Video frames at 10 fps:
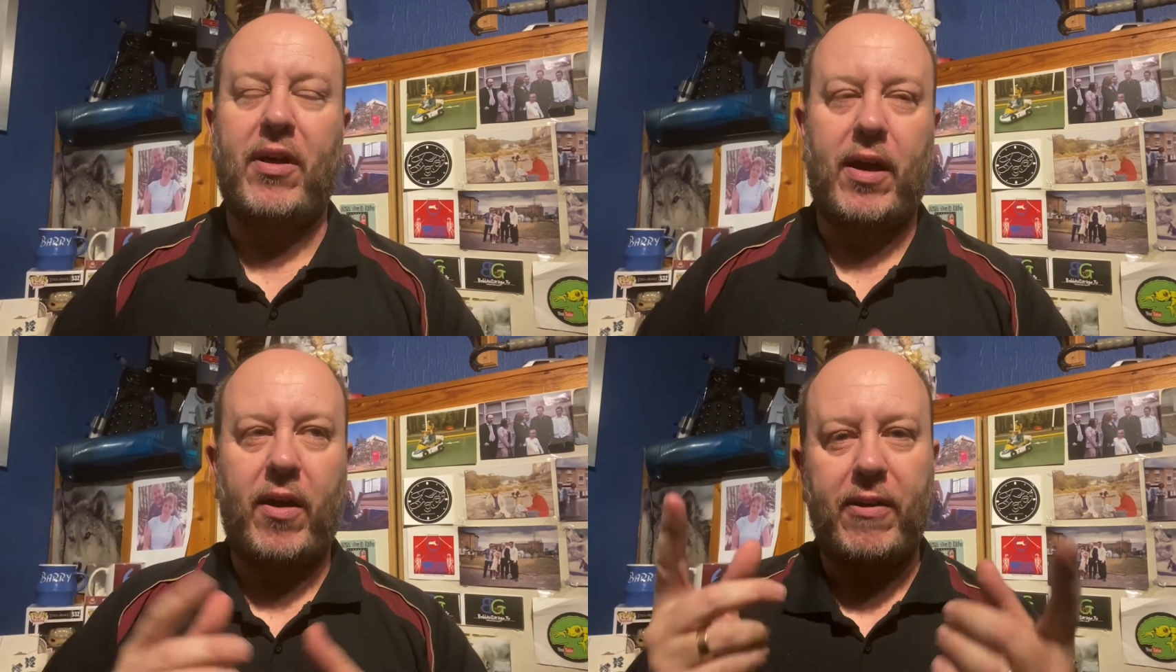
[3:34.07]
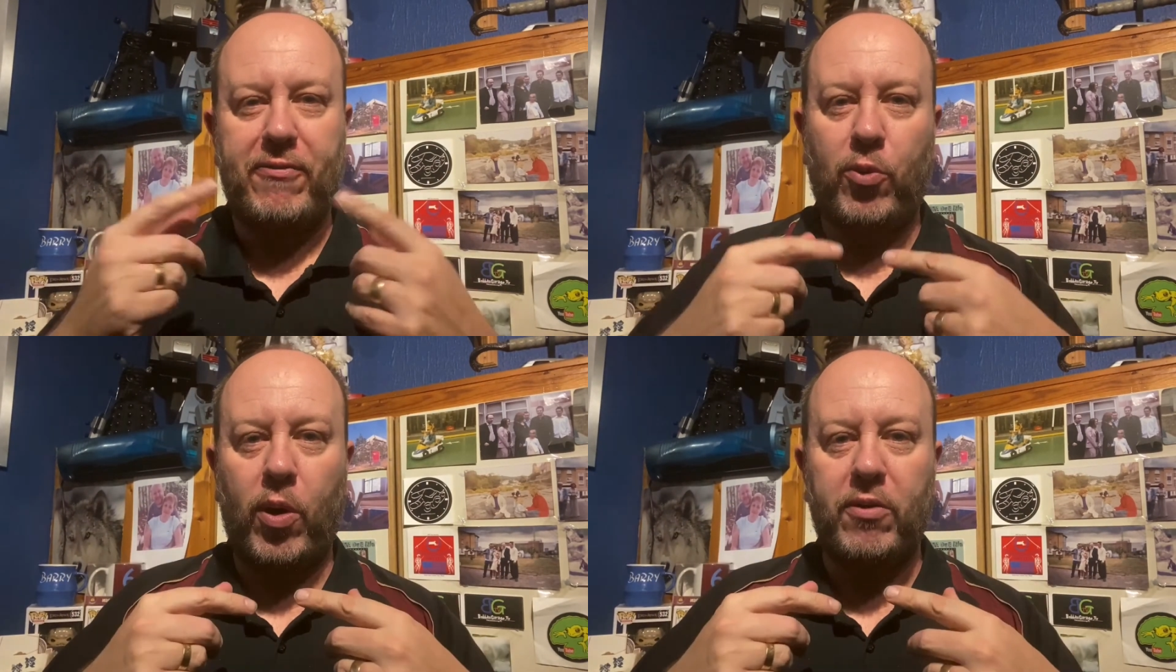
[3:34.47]
i
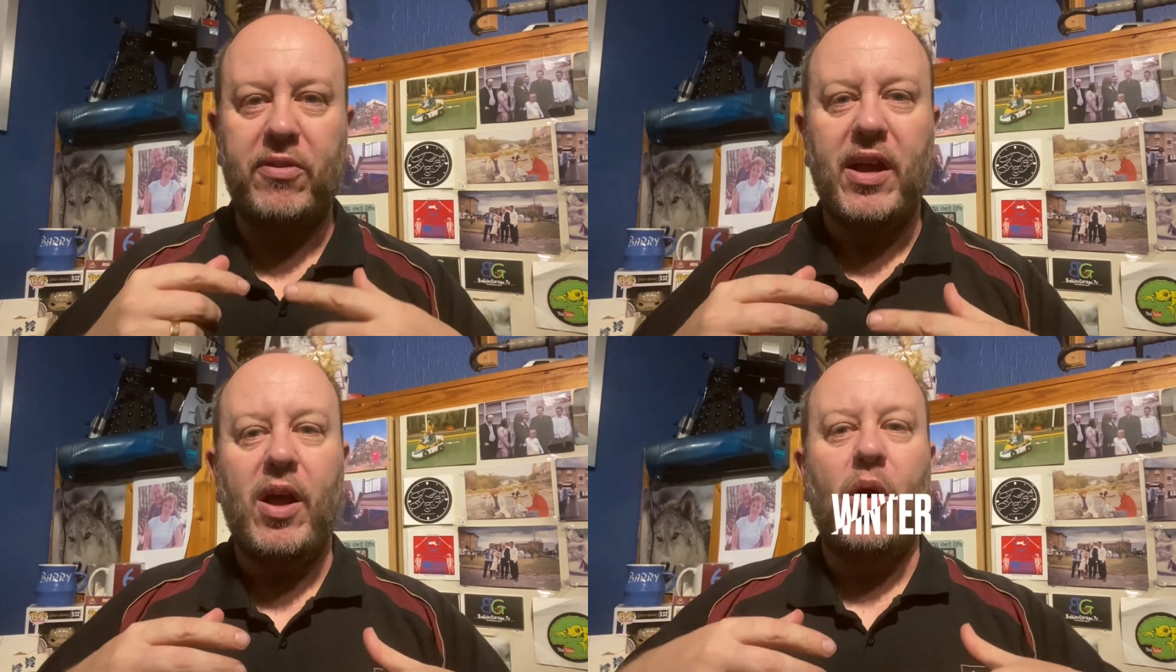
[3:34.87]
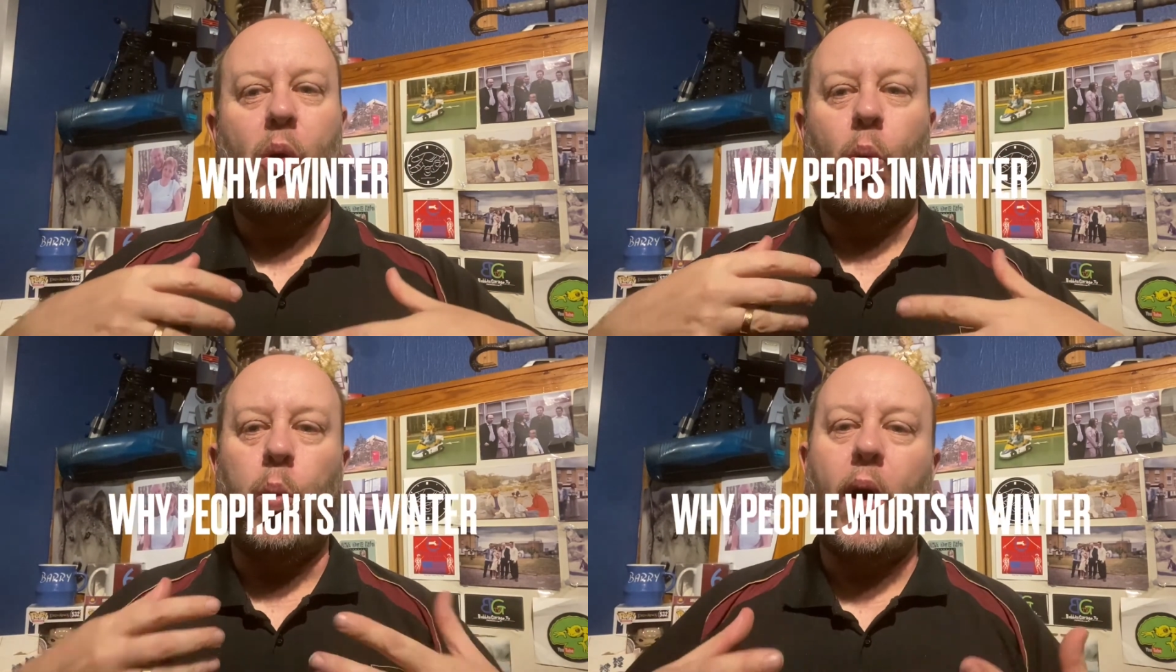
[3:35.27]
thought
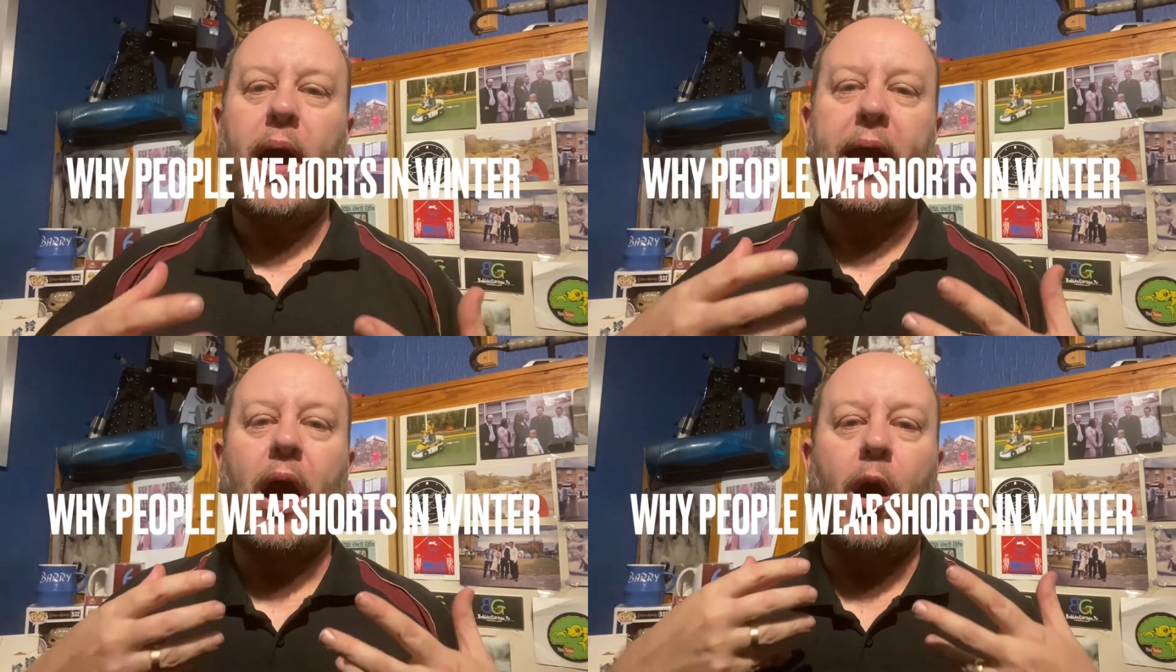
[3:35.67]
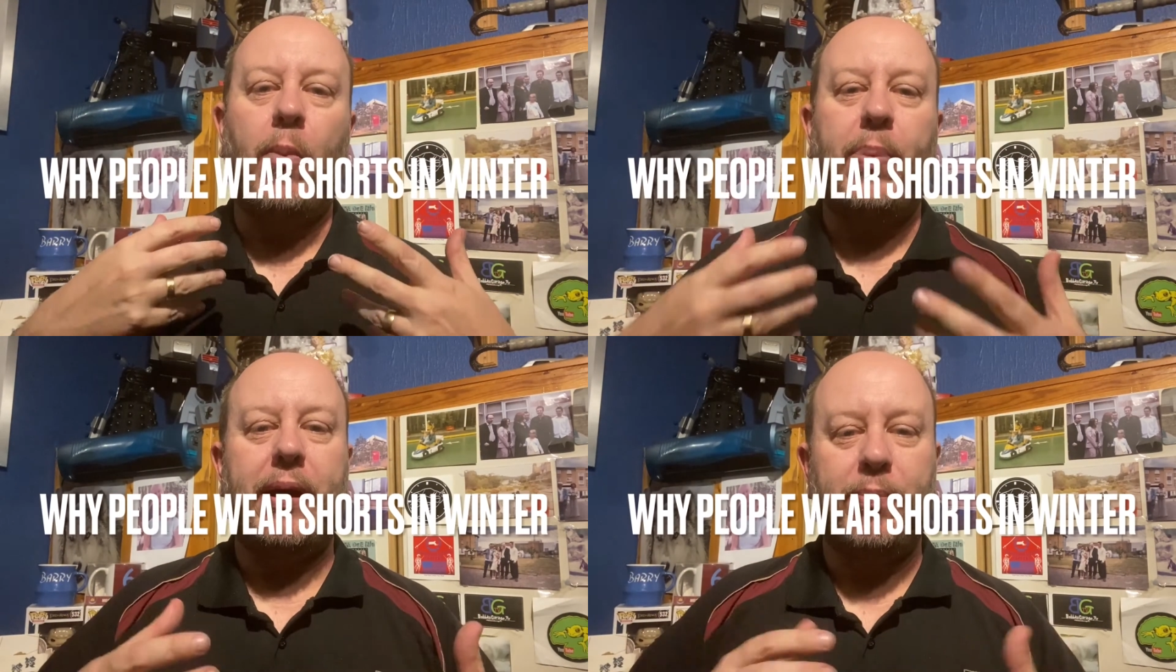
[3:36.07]
of why are
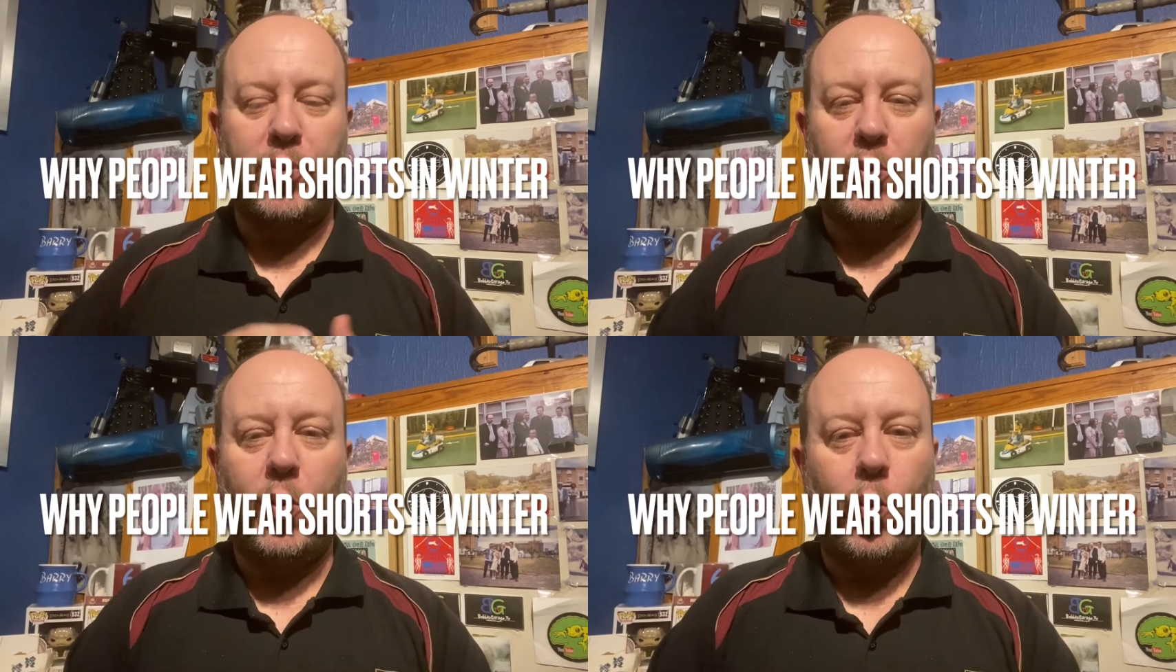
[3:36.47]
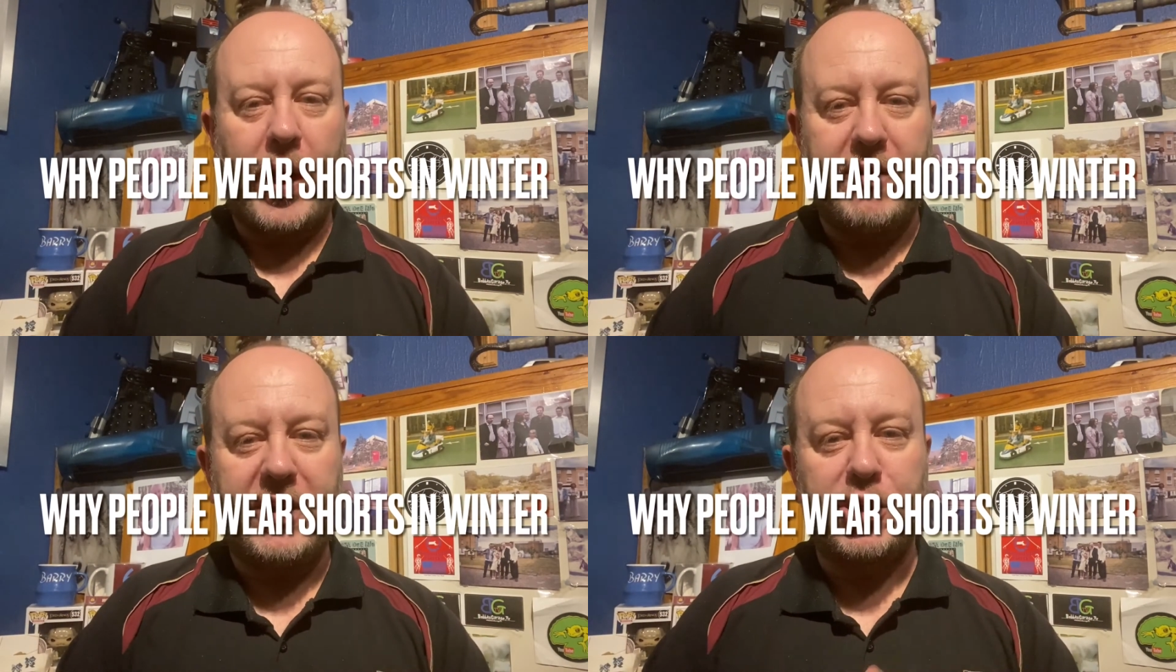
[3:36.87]
people
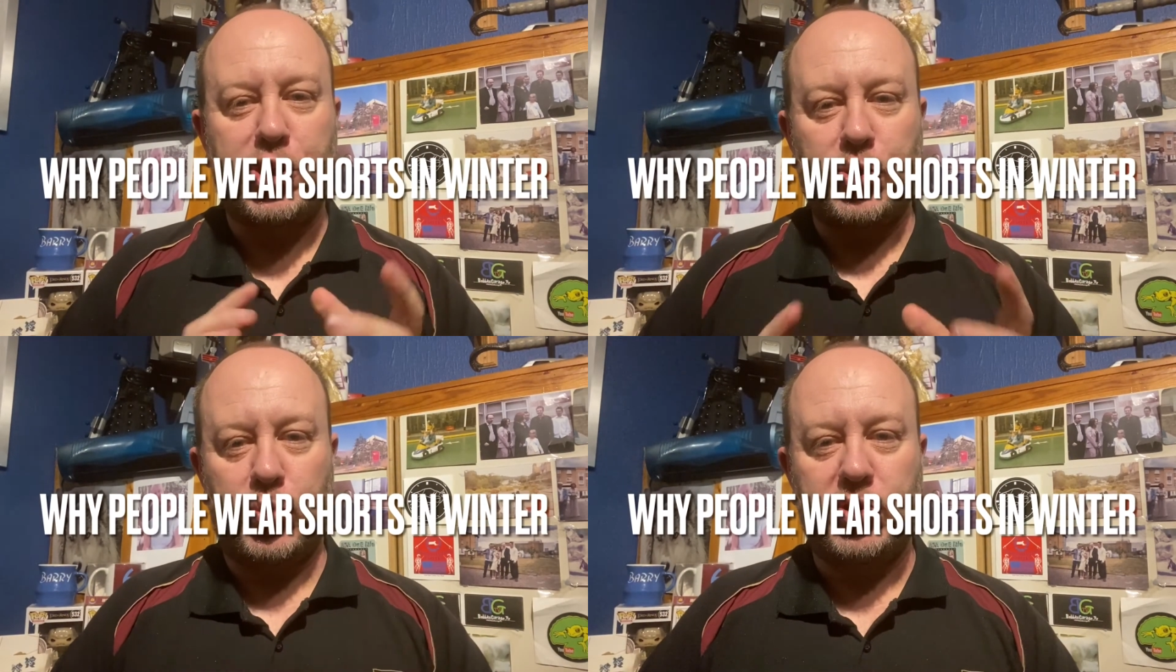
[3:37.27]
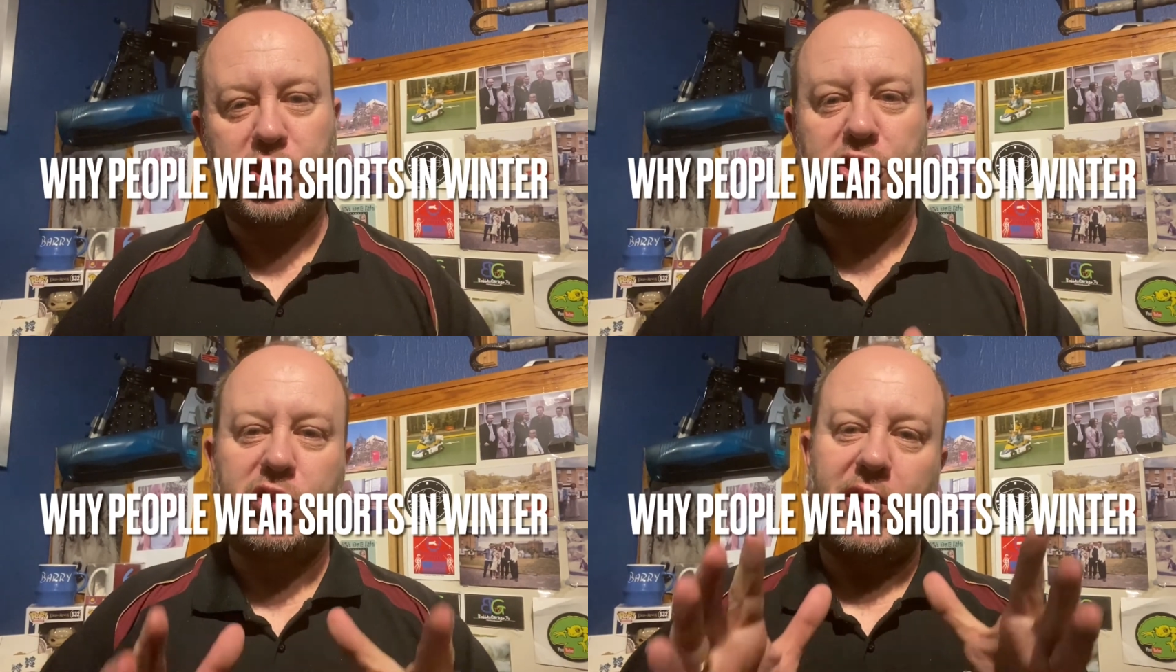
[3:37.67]
wearing
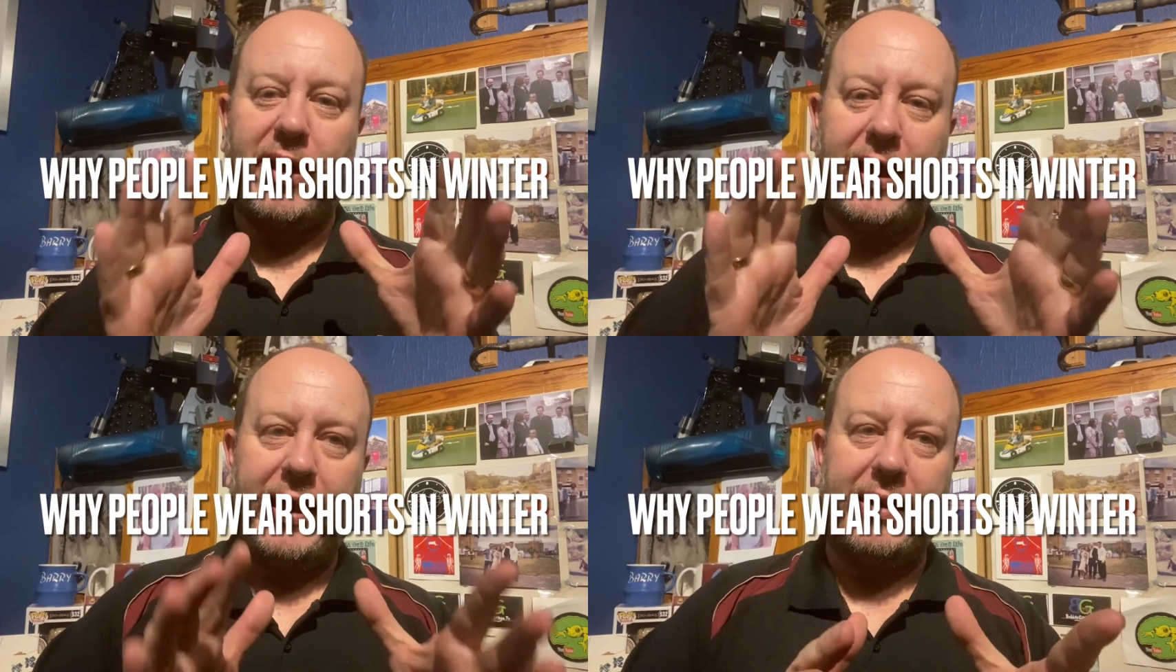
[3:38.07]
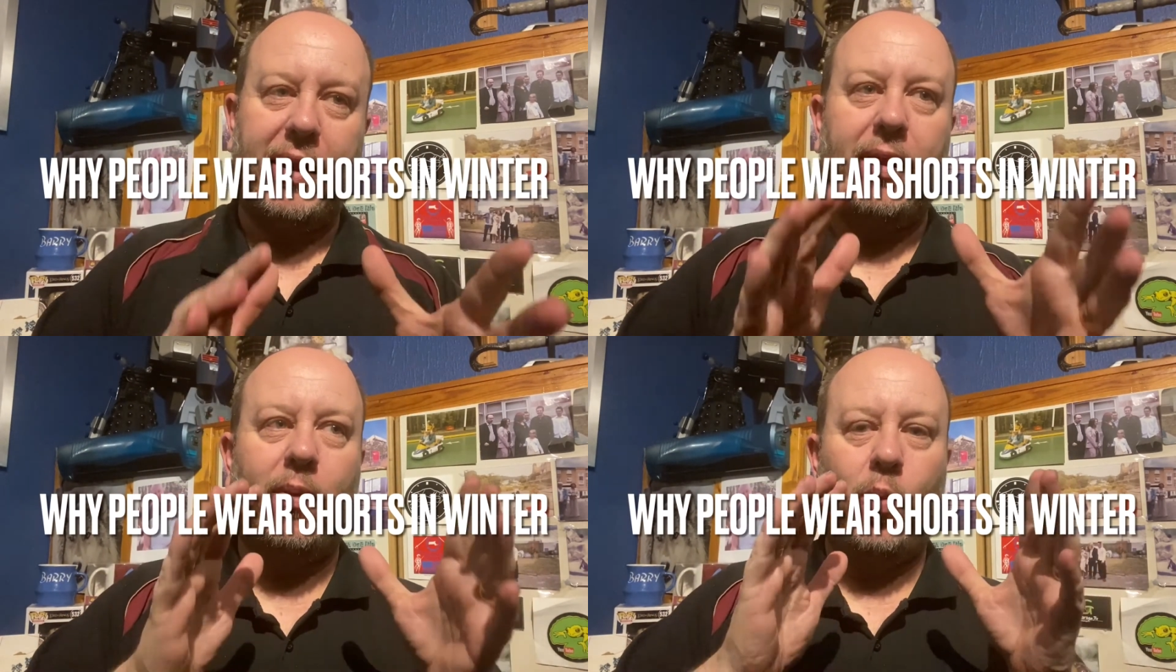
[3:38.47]
shorts in
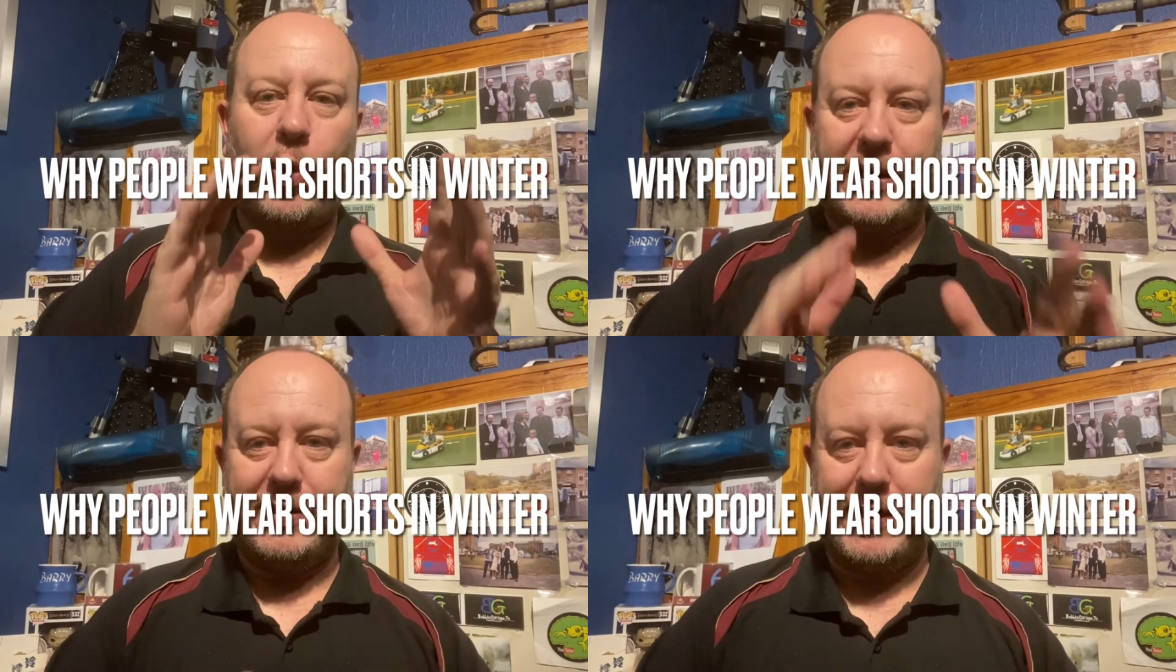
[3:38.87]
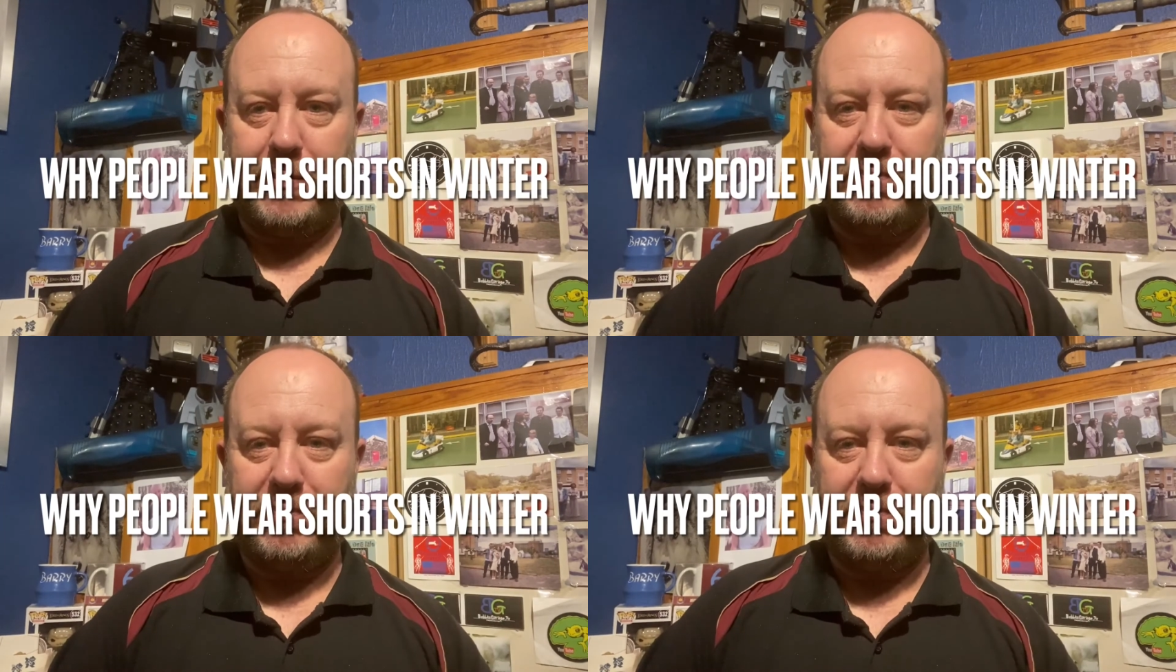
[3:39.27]
winter